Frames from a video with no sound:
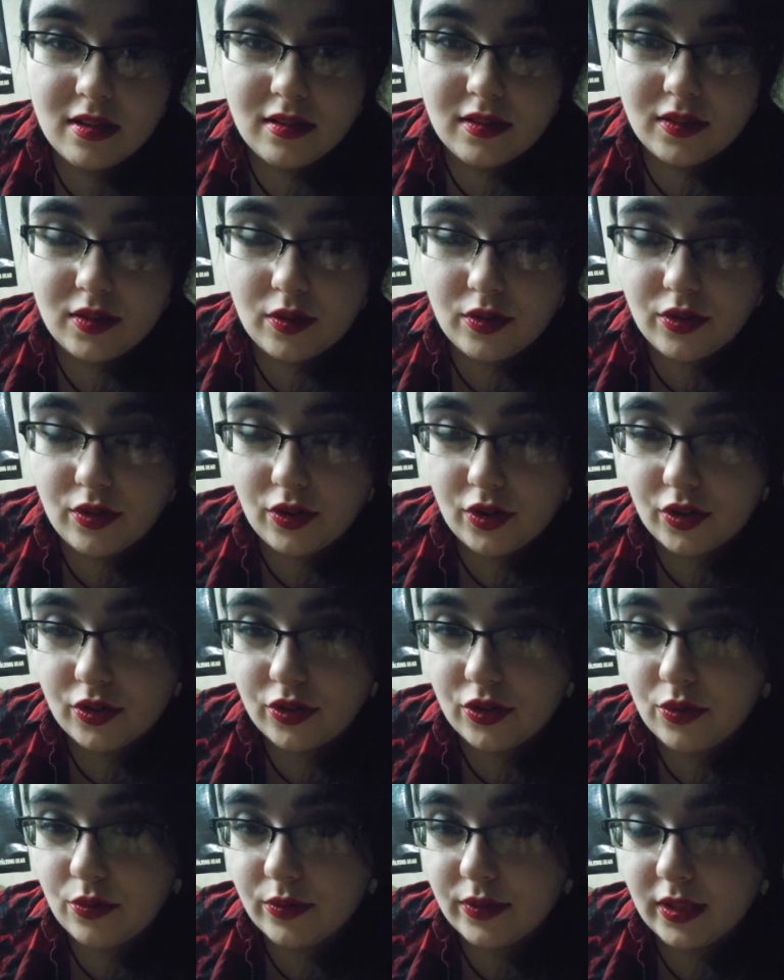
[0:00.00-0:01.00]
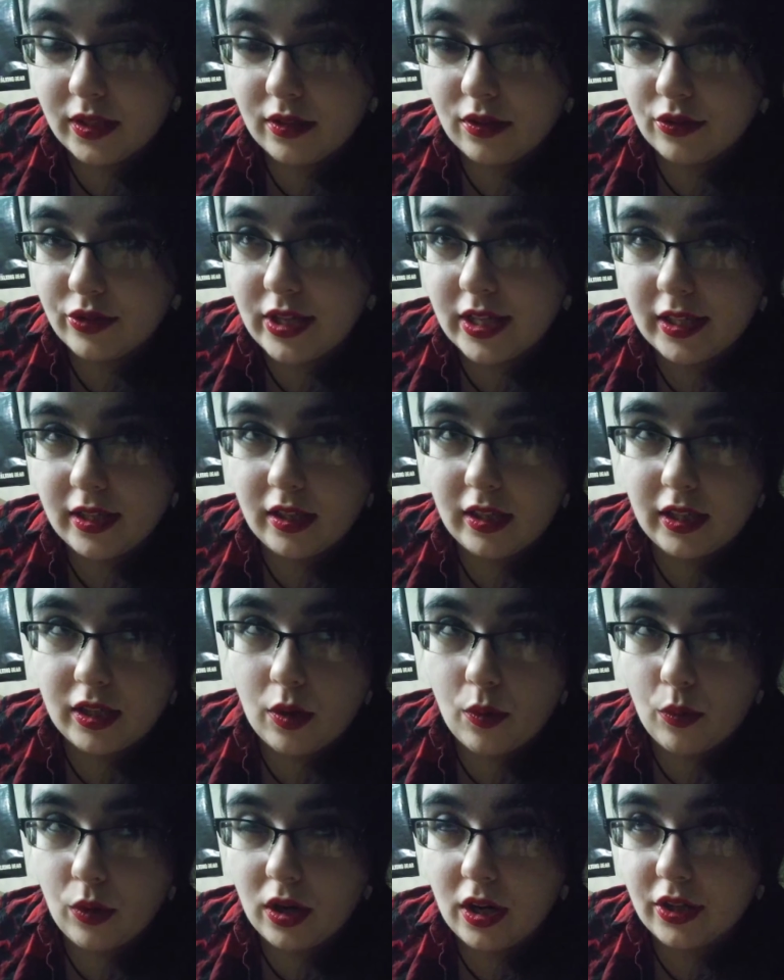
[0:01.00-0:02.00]
So you're taking like
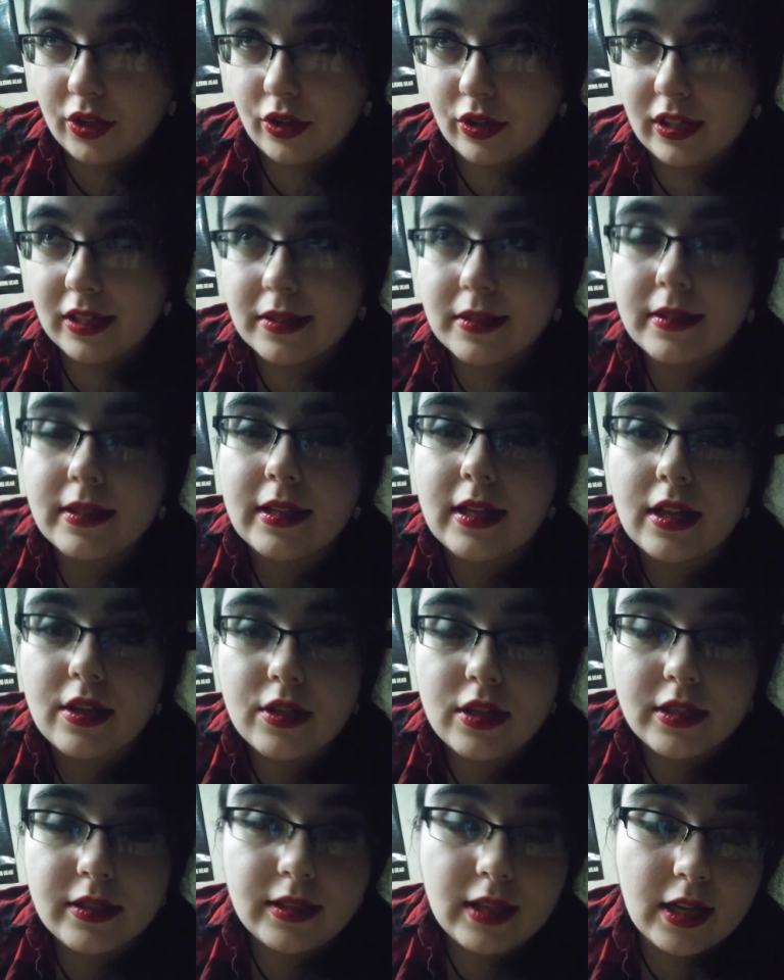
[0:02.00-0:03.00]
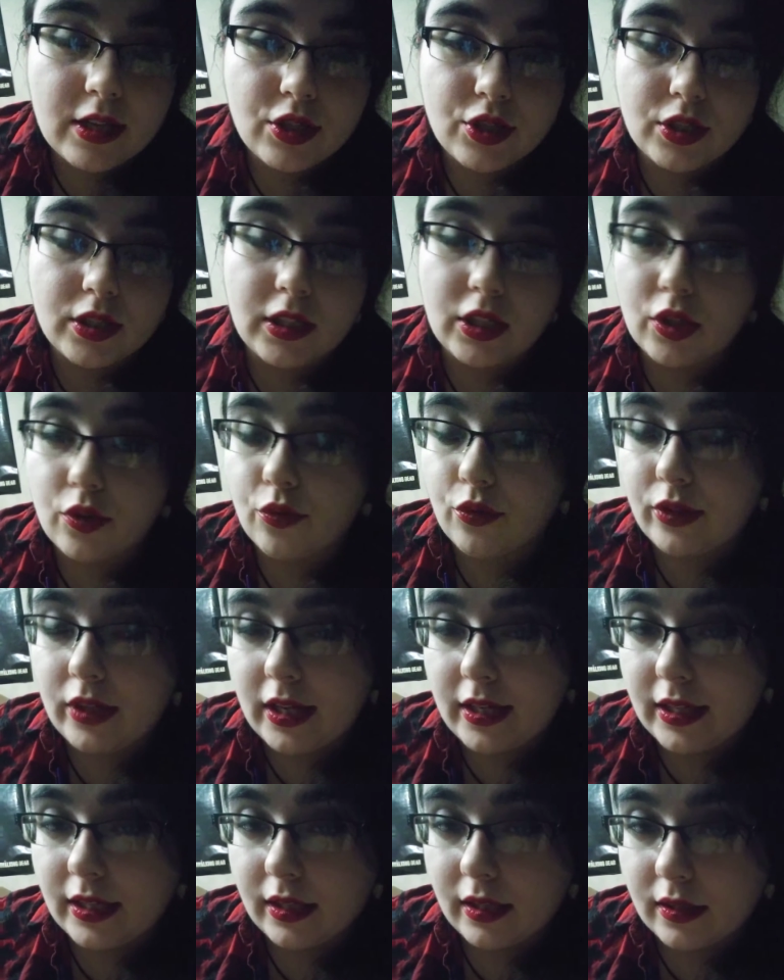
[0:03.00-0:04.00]
a word or an intention and
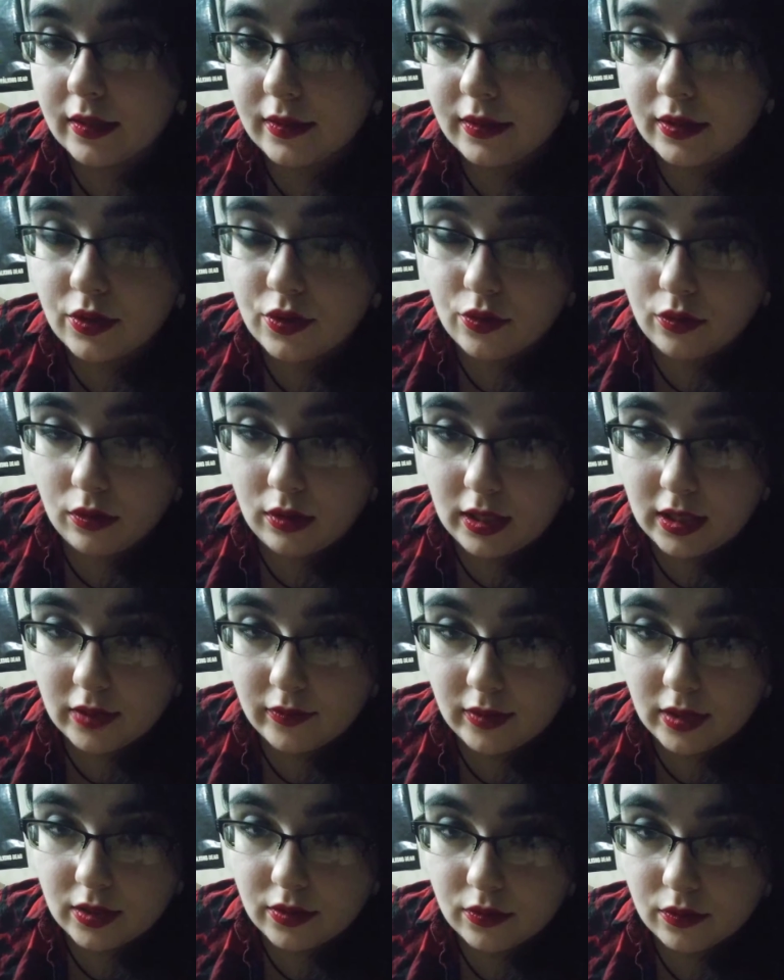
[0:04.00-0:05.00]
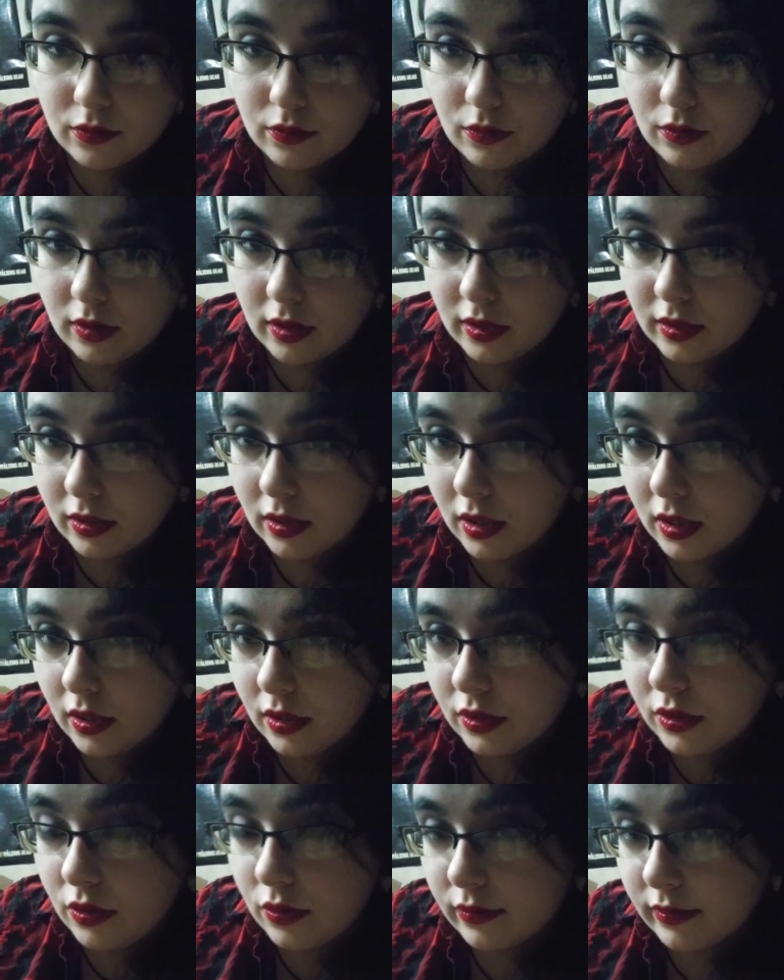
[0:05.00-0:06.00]
creating a sigil out of it, or
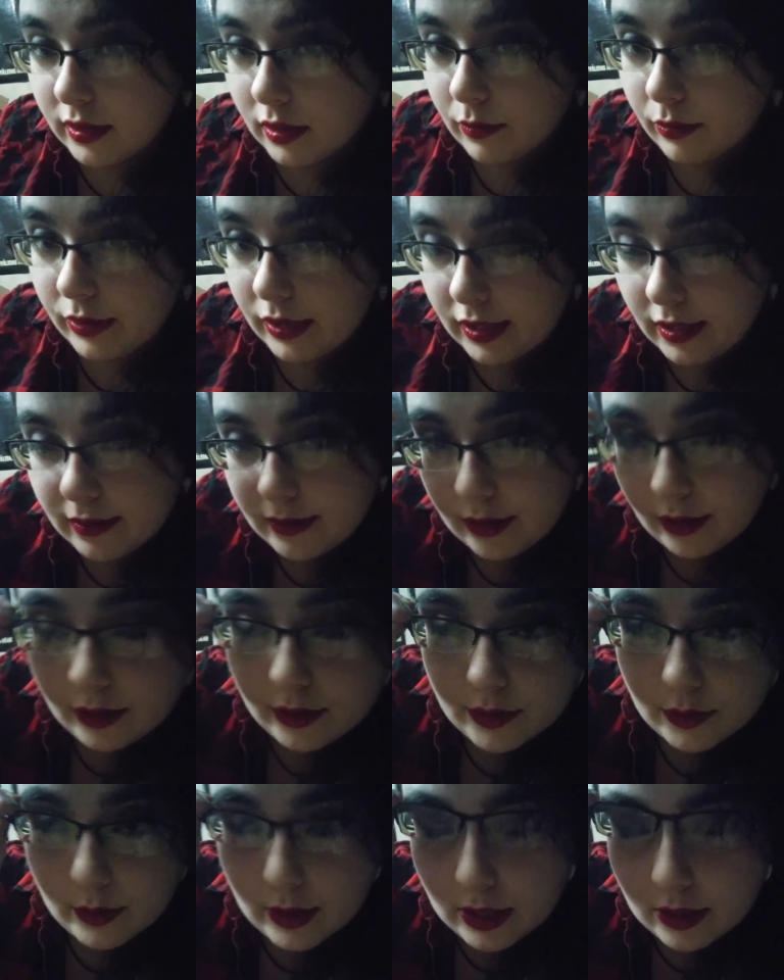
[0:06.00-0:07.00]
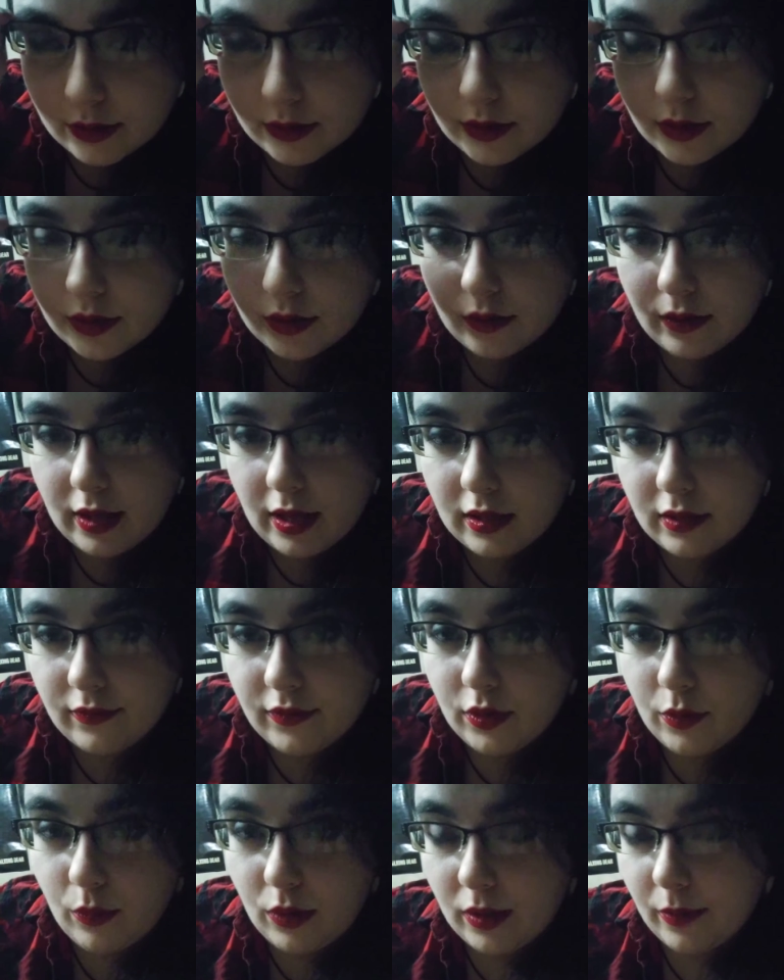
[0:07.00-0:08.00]
using planetary squares to do that. If
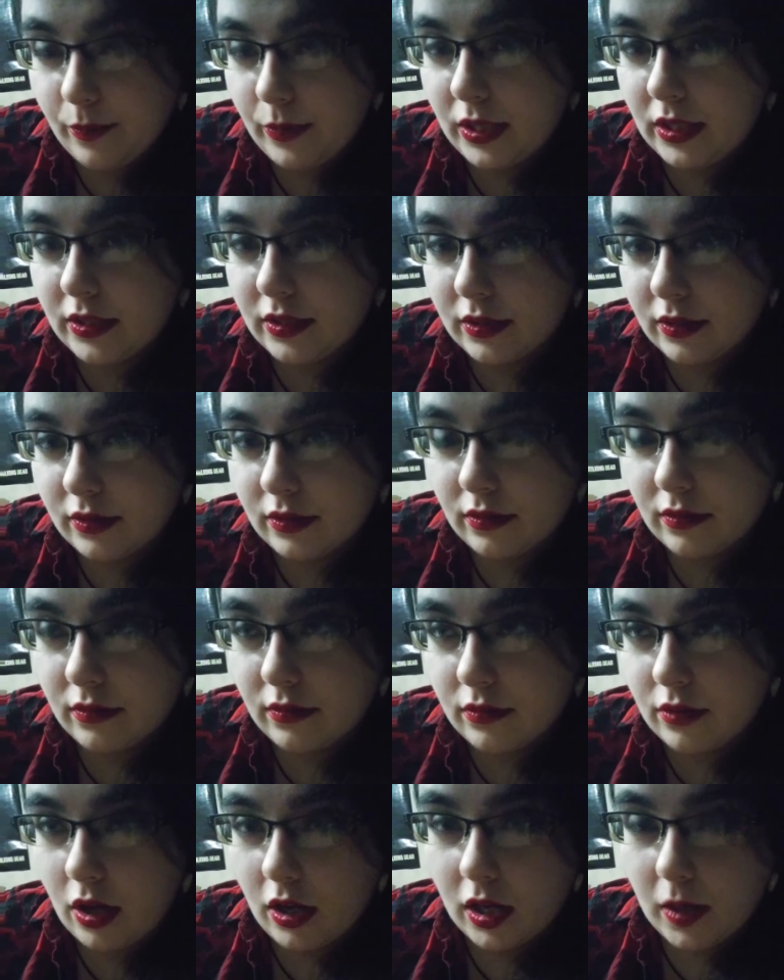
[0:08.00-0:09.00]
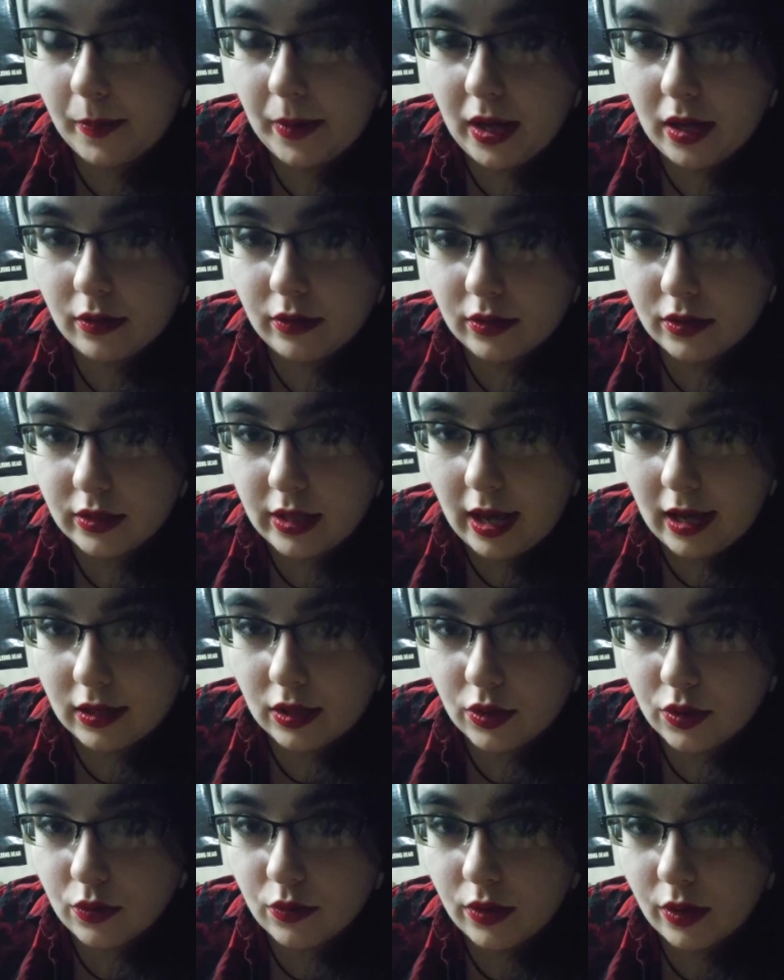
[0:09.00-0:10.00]
you want me to talk about how
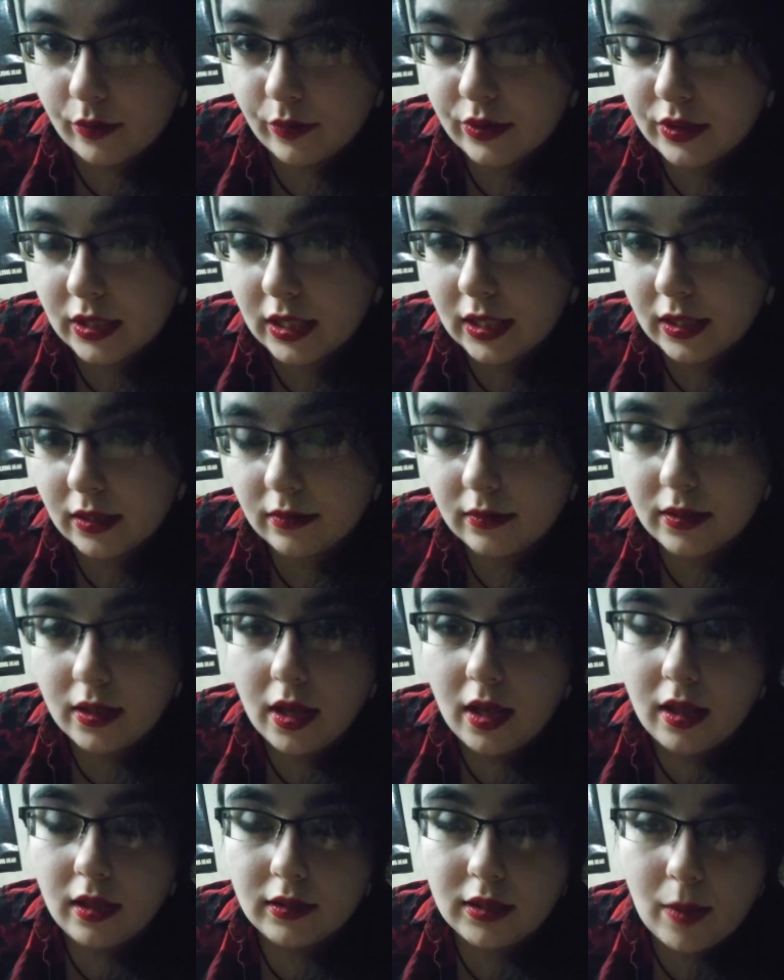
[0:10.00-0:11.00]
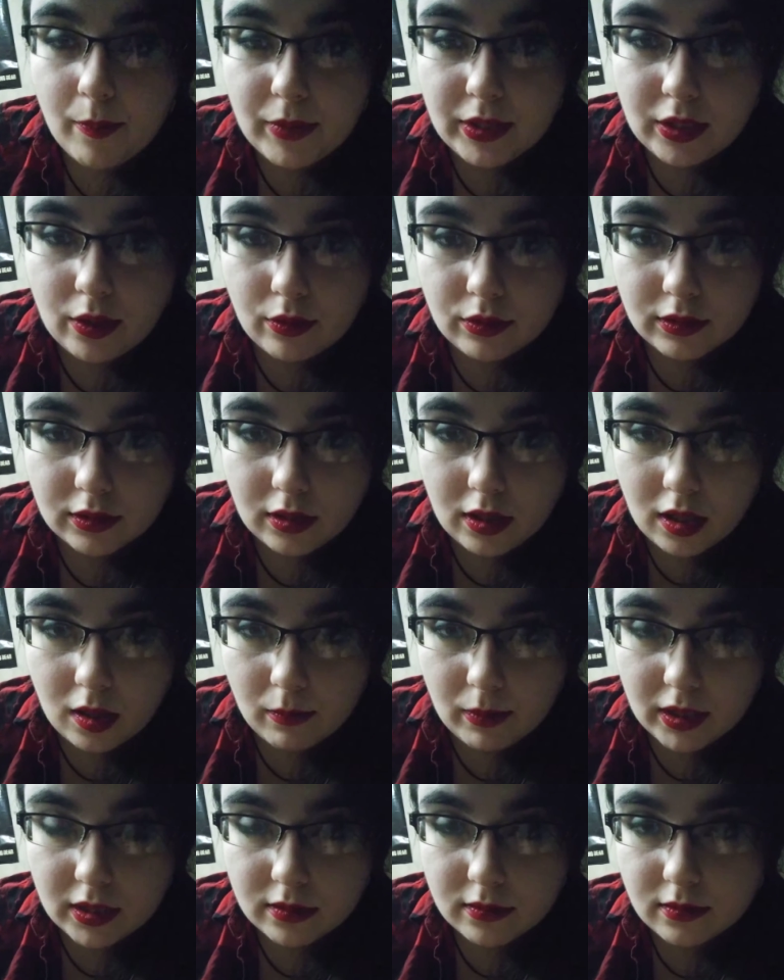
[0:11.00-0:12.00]
to do those things, let me know in the
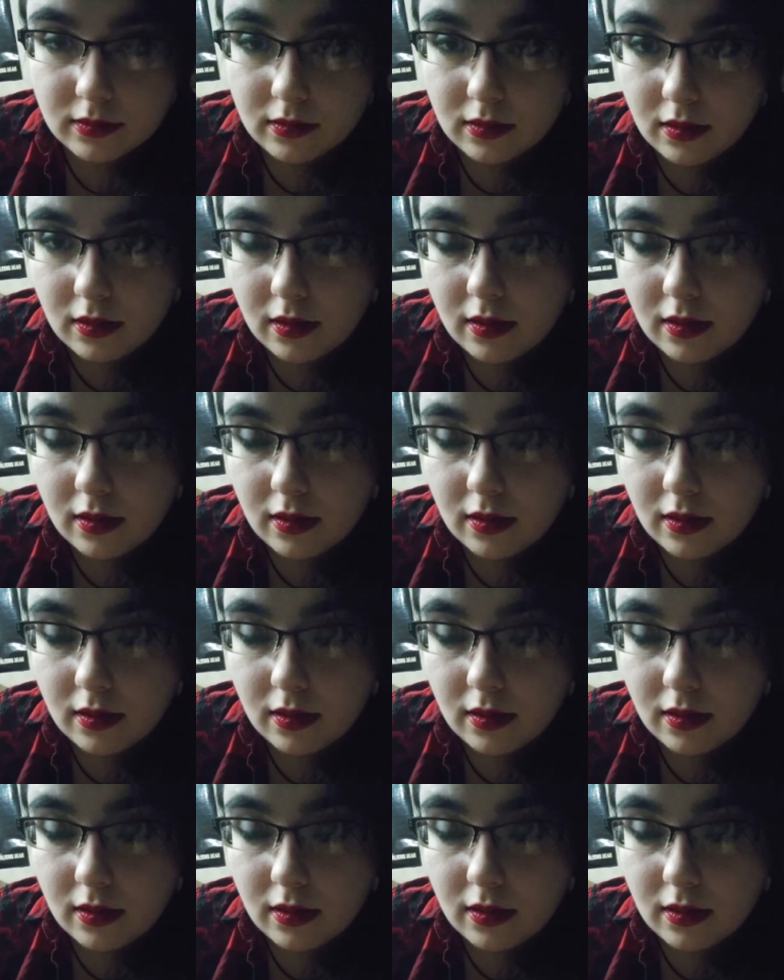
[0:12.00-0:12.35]
comments.